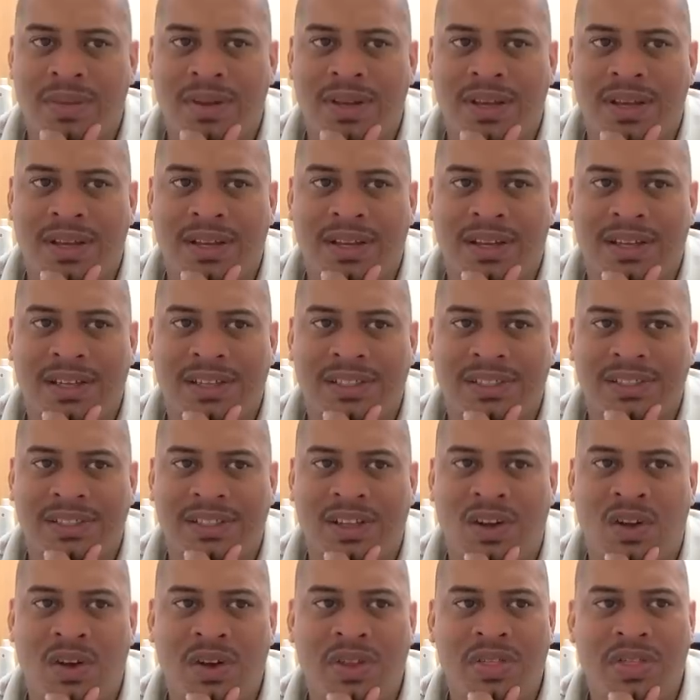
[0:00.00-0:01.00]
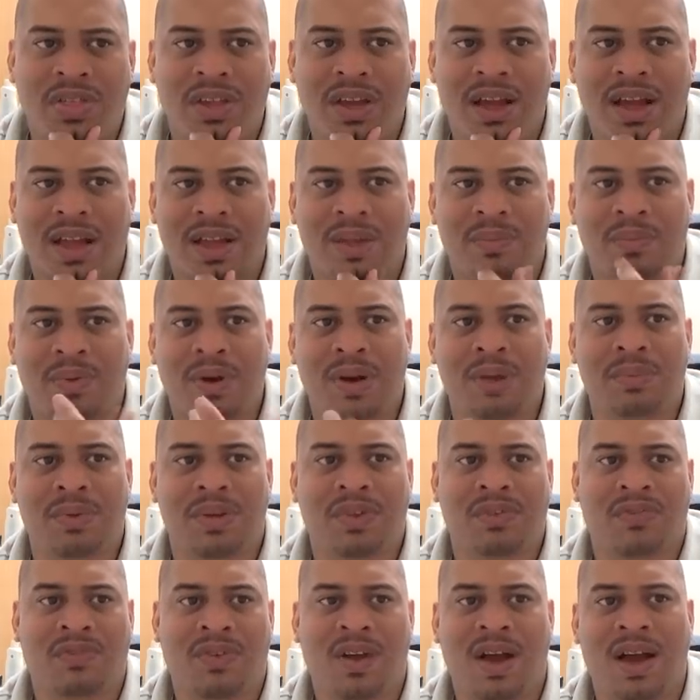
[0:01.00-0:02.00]
Lynn because the only thing I can pretty
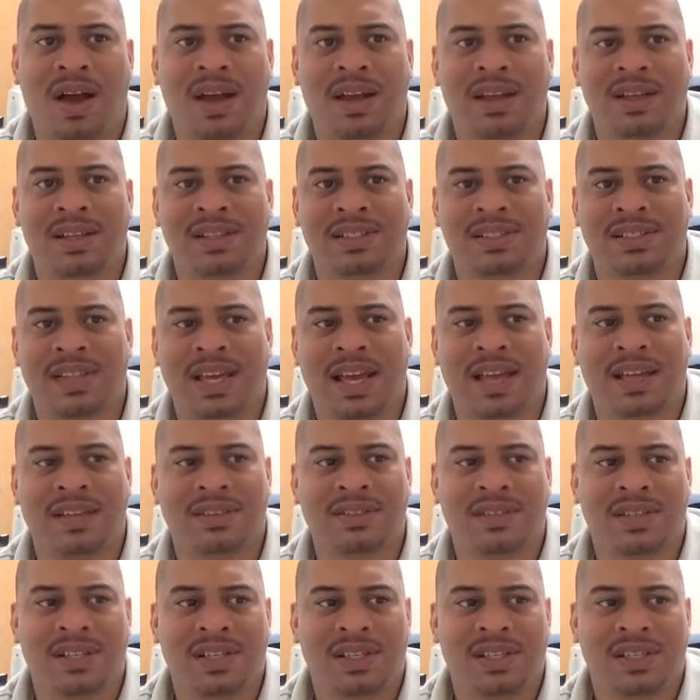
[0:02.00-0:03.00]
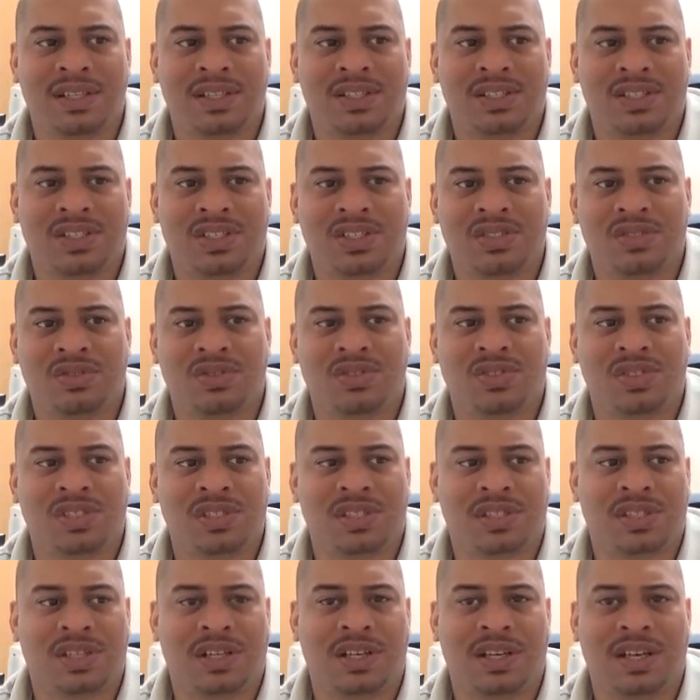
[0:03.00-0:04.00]
much find is that she was
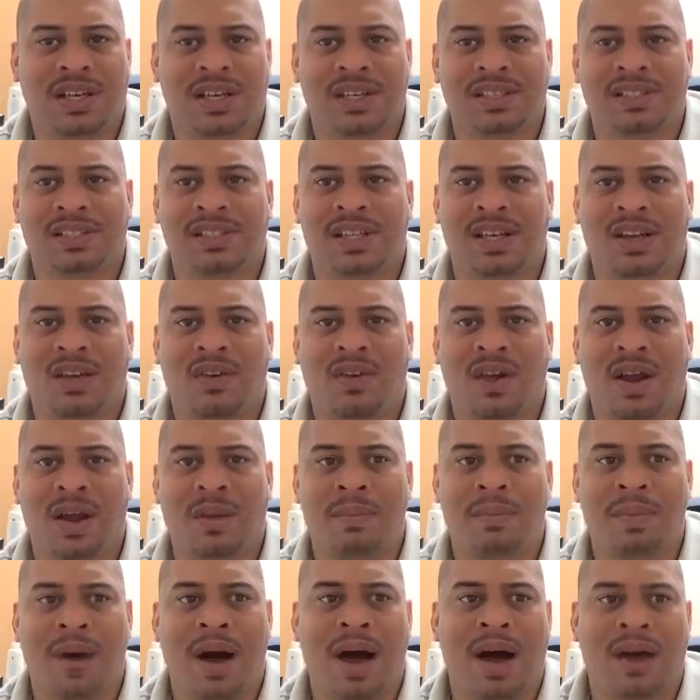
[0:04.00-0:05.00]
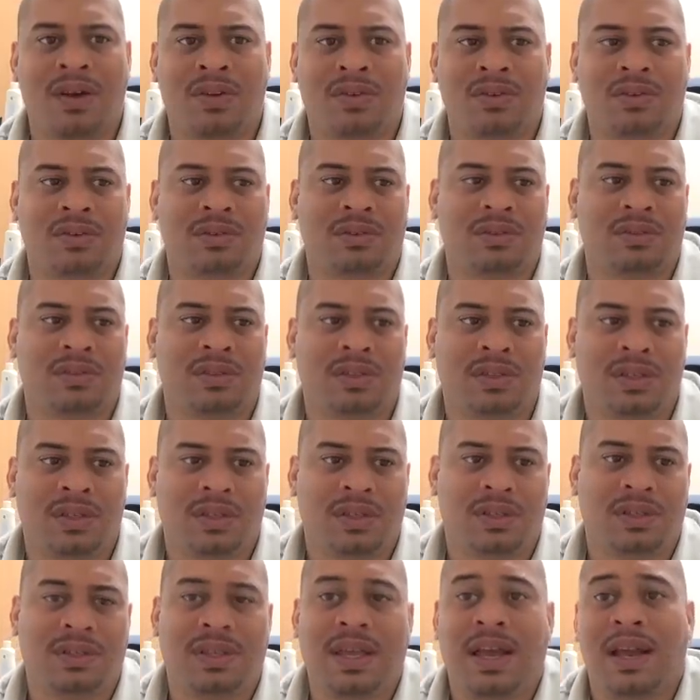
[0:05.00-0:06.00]
just an Instagram model
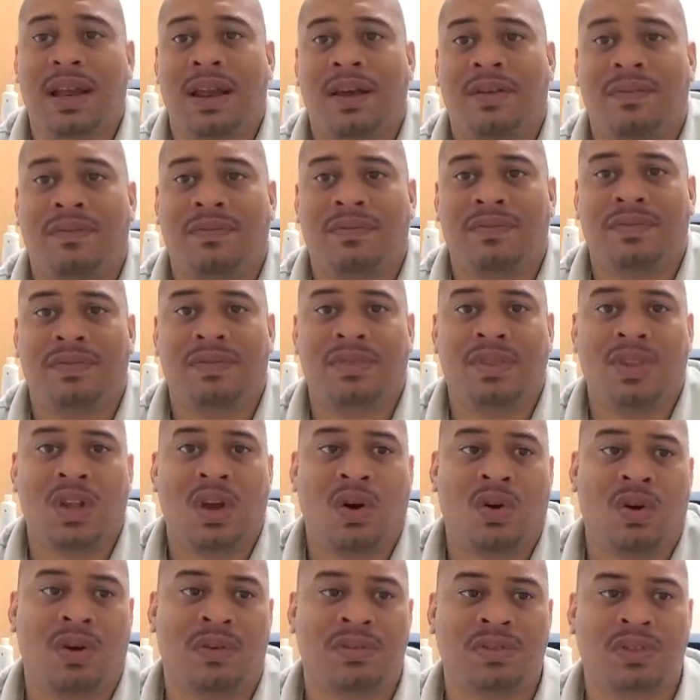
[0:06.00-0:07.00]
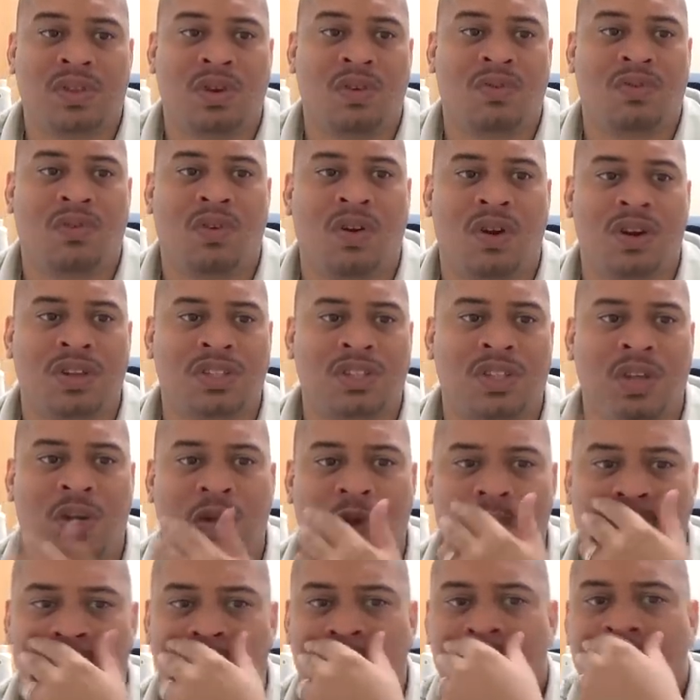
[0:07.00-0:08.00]
that I know of so far.
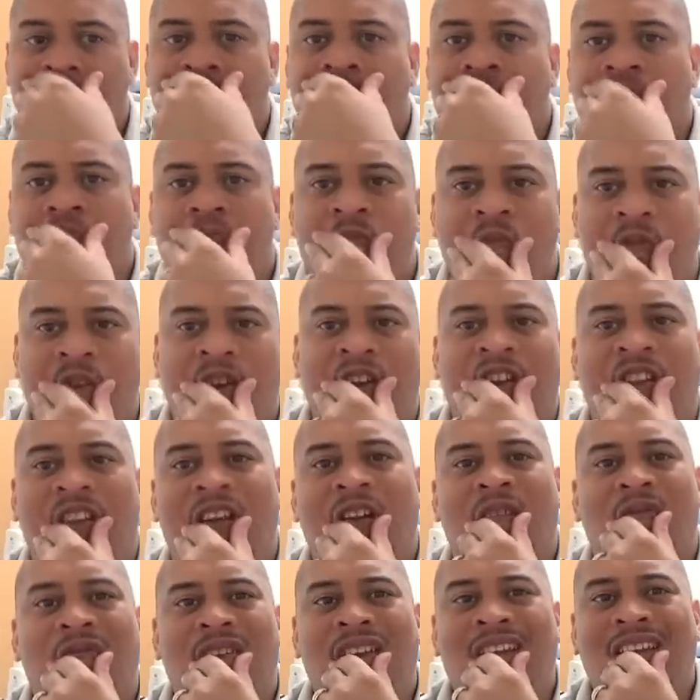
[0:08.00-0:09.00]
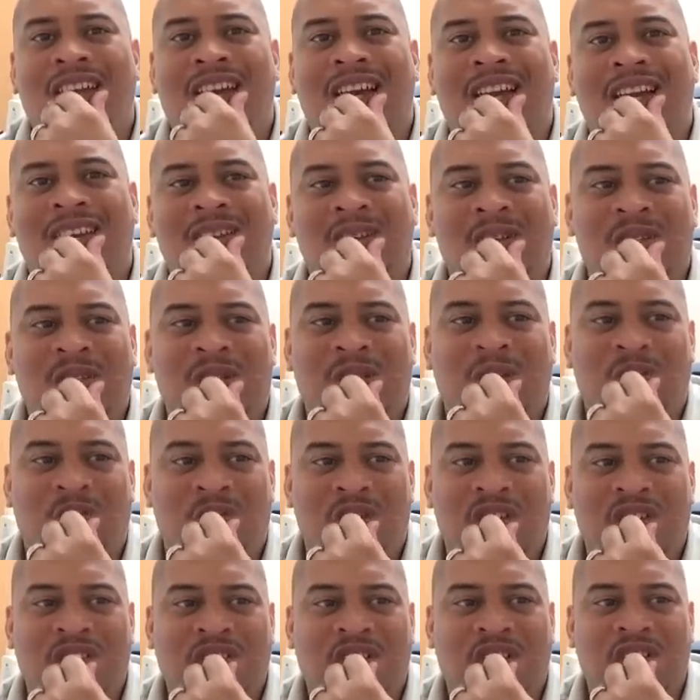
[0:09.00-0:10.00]
So I definitely got to do some
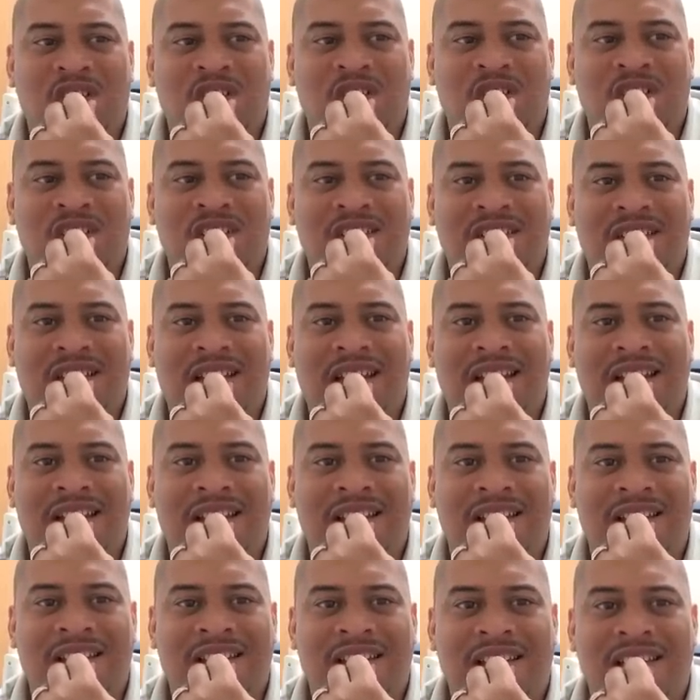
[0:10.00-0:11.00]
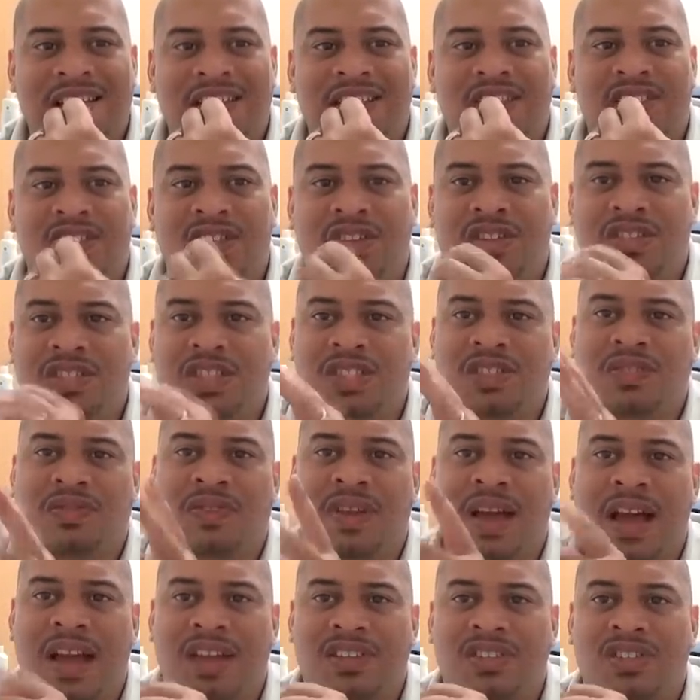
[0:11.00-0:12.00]
research on this lady. And you know, she's
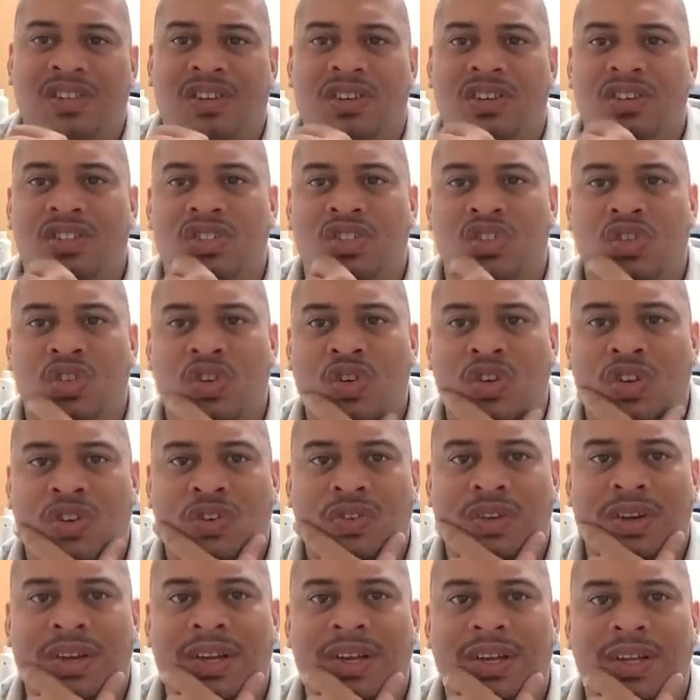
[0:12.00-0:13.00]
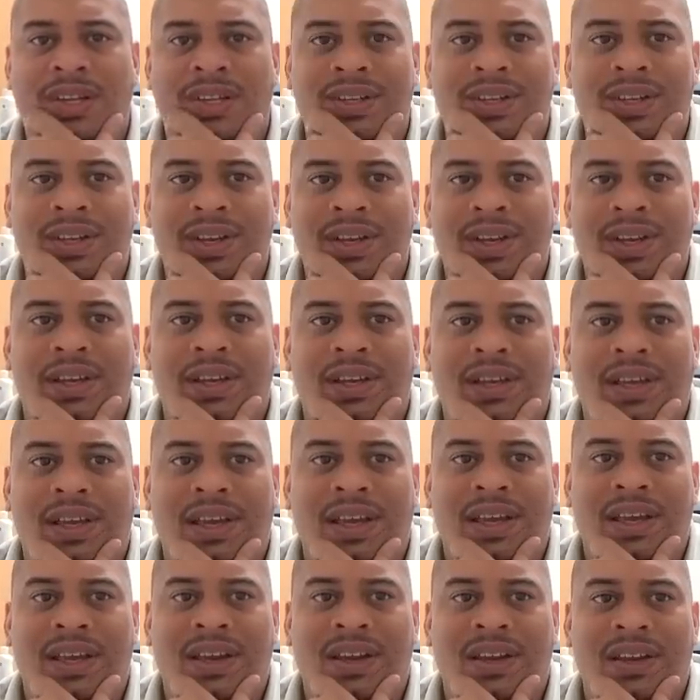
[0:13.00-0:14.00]
flashing her jewelry and
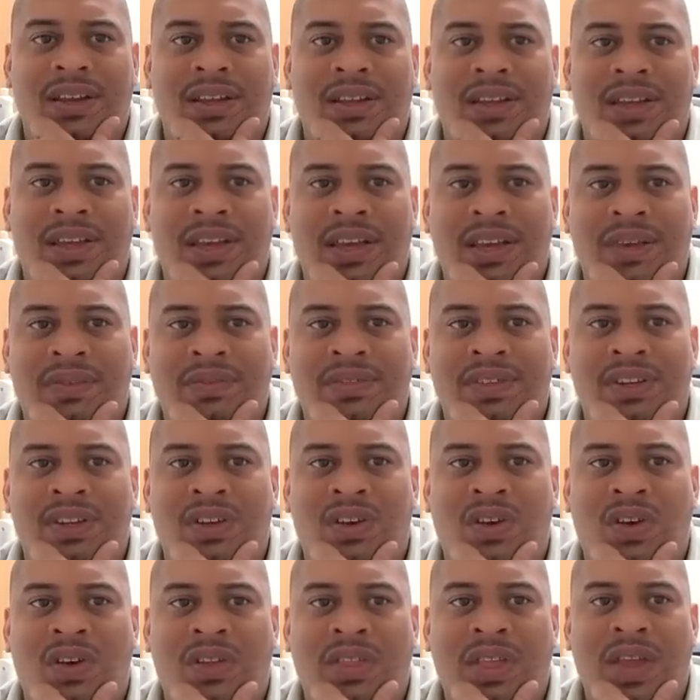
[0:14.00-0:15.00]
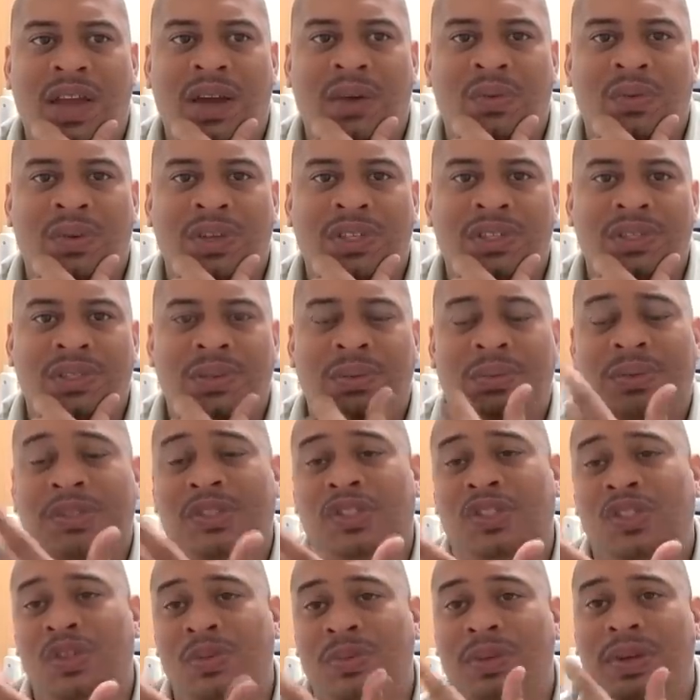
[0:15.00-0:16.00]
and gifts and all that, which I'm
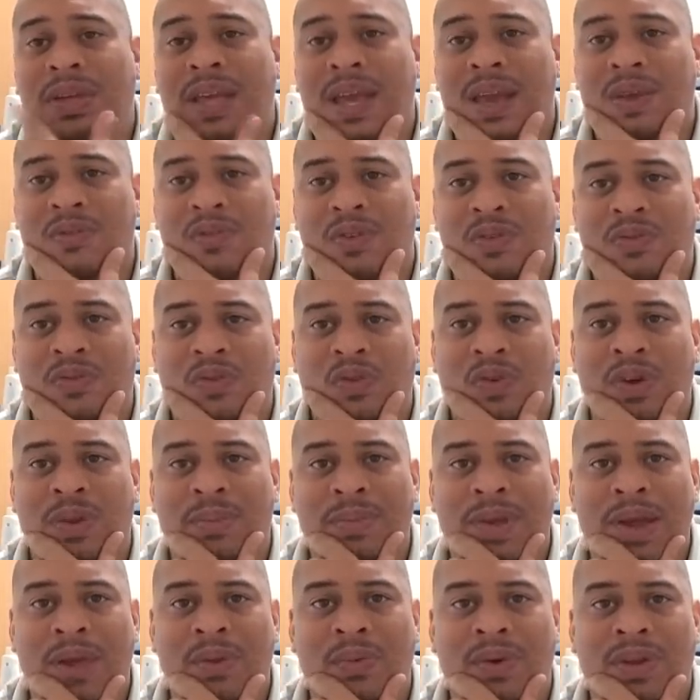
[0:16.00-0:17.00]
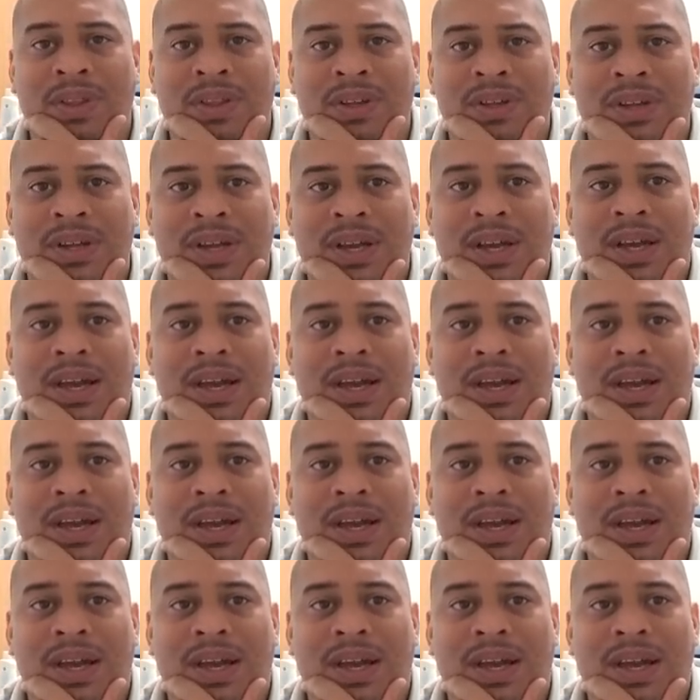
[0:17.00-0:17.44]
assuming came from Floyd Mayweather.